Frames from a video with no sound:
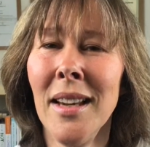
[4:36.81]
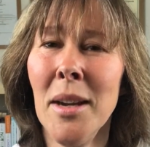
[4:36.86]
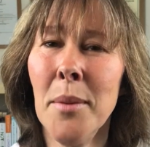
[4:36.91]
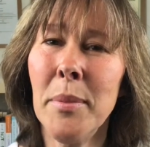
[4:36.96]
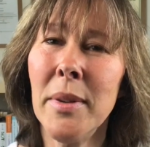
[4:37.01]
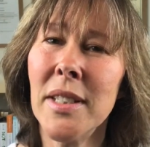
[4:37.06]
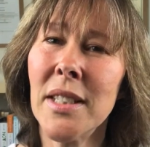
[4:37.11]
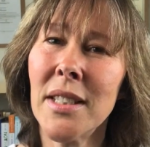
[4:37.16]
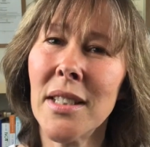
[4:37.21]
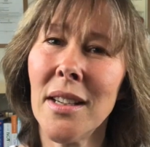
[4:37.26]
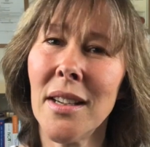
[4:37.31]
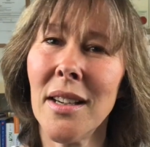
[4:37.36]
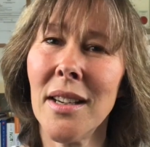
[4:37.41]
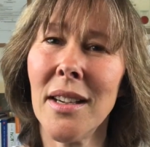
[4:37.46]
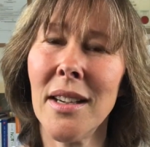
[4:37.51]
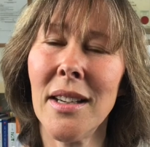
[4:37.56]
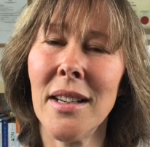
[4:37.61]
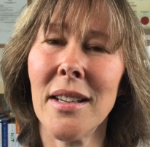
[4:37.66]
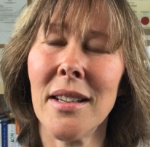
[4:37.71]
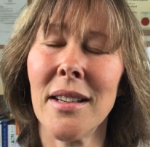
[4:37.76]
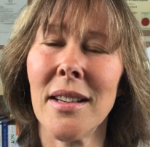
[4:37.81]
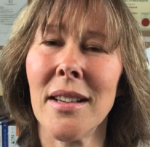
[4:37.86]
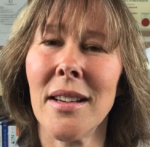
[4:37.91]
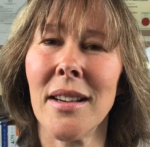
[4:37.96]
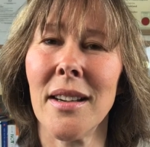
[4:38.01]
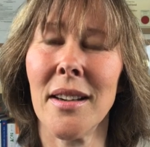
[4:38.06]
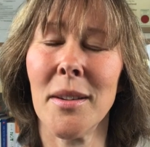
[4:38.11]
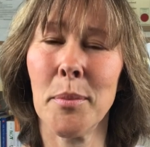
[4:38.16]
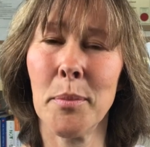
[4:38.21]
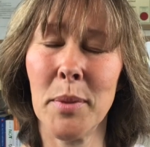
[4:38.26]
Beside
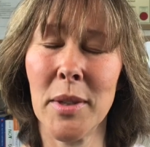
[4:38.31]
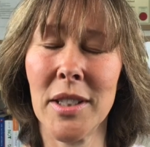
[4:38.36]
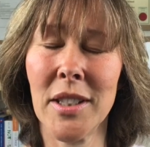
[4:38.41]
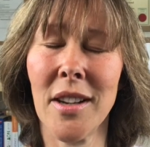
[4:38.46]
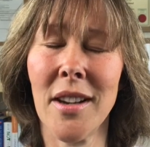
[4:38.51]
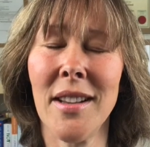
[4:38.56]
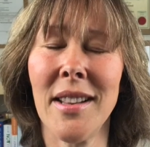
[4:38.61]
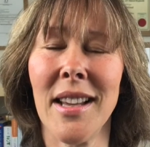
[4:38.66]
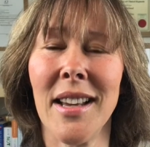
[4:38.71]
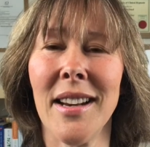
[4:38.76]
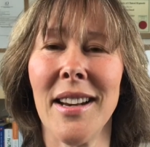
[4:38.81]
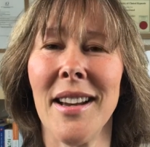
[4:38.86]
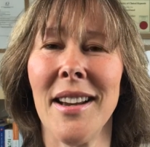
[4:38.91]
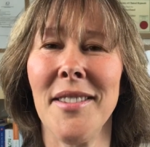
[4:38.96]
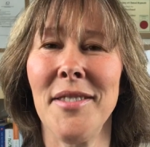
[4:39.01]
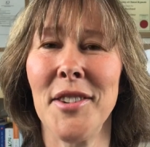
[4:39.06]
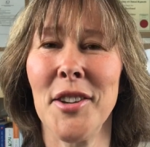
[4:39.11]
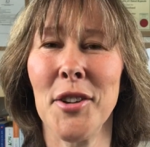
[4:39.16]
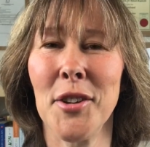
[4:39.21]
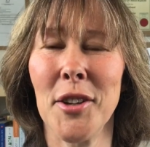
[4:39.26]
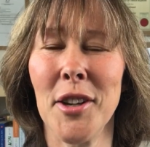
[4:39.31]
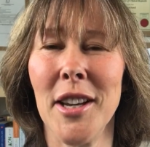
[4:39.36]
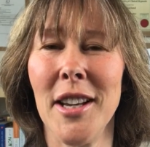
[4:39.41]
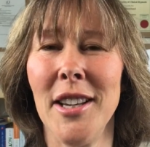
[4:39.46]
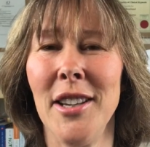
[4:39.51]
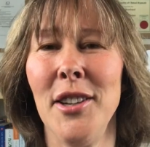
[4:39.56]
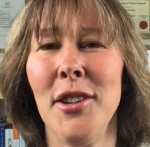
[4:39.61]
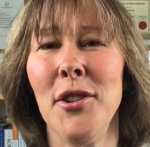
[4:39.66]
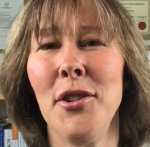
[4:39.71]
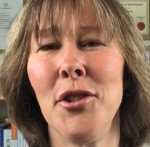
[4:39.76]
that, I've got a
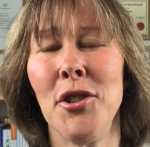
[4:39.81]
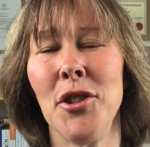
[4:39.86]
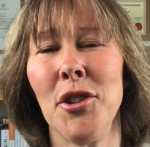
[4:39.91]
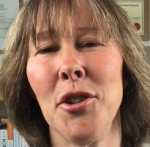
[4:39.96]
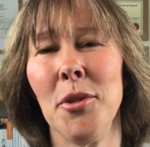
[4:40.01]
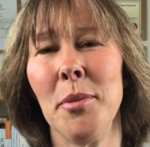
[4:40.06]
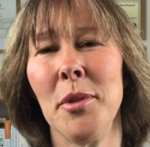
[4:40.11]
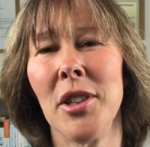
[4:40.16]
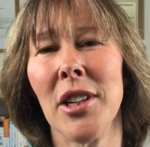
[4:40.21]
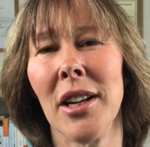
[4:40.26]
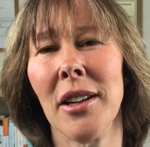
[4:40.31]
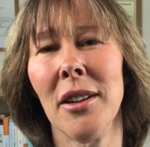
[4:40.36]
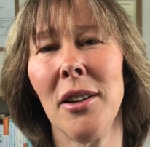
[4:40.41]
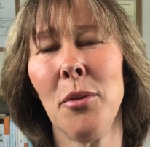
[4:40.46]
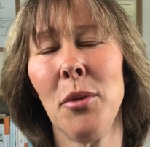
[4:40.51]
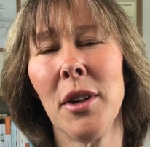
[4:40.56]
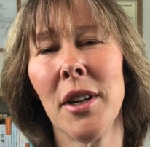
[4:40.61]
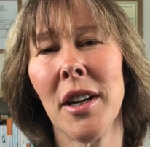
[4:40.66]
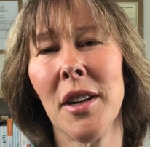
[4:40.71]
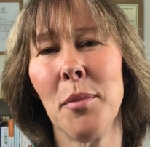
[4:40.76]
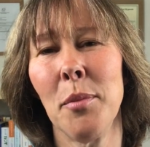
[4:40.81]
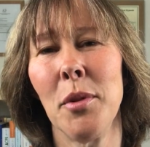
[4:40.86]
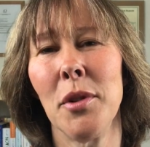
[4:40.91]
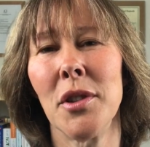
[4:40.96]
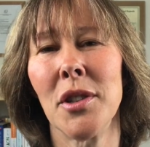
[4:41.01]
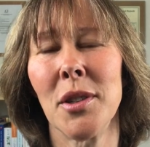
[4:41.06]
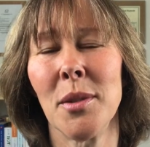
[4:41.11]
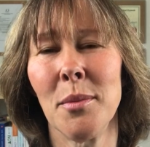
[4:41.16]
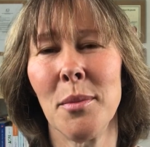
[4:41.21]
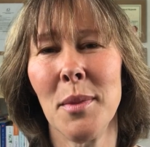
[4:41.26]
YouTube channel, and I put
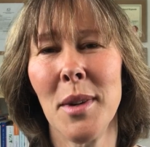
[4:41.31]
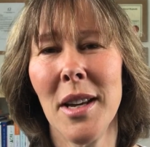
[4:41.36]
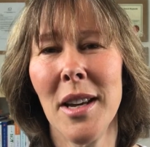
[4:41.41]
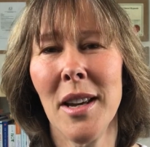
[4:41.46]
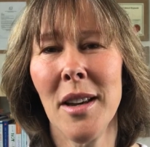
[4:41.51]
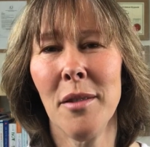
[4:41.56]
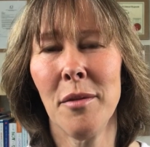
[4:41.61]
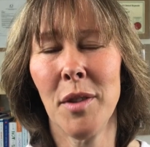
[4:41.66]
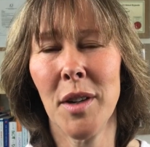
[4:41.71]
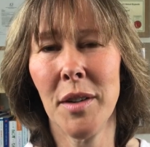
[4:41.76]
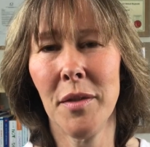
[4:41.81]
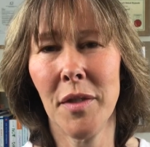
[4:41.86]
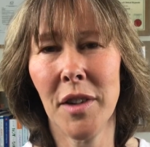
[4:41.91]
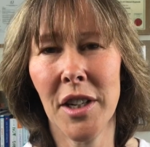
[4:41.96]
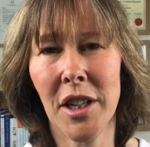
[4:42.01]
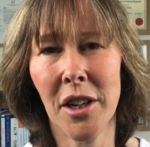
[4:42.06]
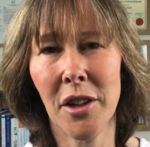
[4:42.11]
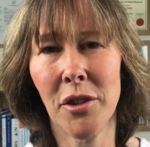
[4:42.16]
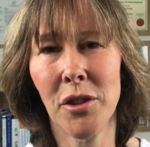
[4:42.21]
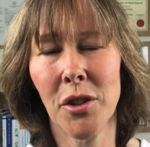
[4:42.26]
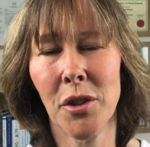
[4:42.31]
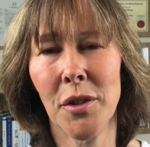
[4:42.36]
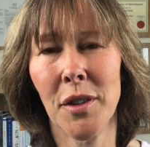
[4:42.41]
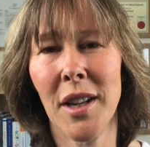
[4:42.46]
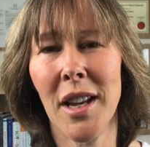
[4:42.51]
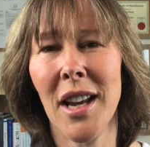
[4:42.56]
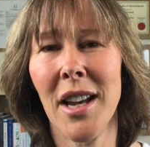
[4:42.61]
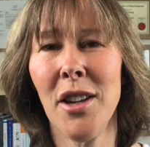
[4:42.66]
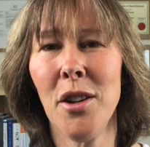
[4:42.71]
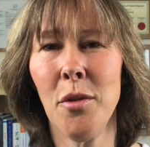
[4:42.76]
some free videos on
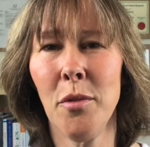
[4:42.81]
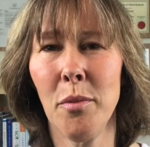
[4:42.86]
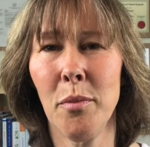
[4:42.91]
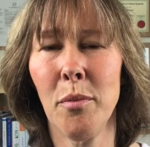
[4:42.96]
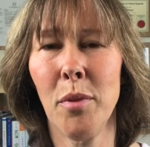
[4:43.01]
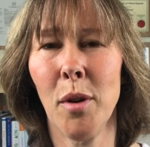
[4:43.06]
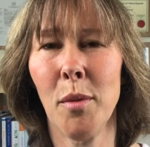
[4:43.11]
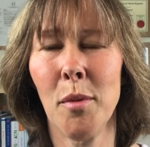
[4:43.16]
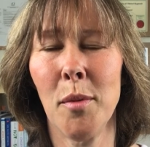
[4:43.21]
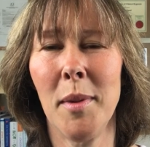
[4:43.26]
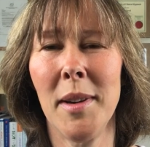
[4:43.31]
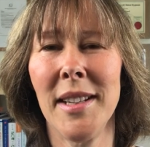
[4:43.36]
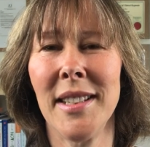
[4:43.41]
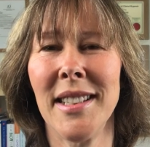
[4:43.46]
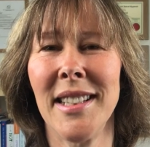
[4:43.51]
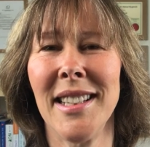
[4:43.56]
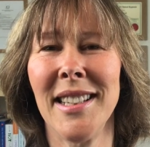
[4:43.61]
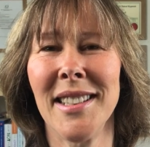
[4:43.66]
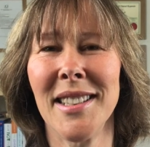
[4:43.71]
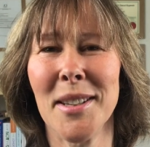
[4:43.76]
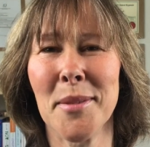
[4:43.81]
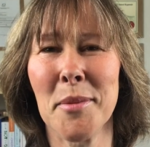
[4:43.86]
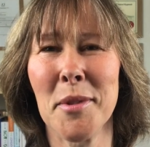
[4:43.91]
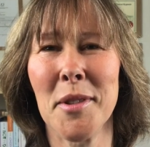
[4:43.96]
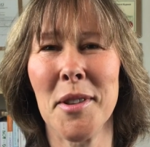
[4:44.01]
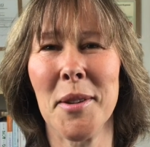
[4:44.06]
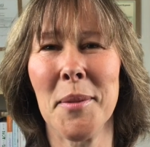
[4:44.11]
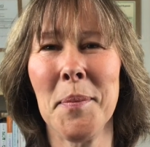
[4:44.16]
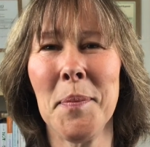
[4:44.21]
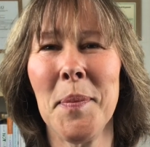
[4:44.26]
there. You've probably seen some of
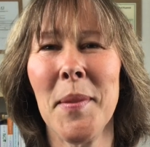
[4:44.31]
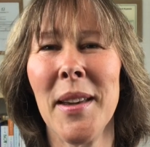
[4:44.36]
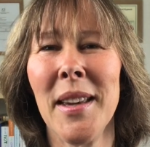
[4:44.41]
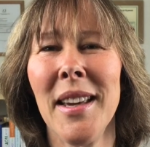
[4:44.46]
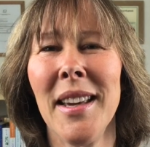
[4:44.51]
them.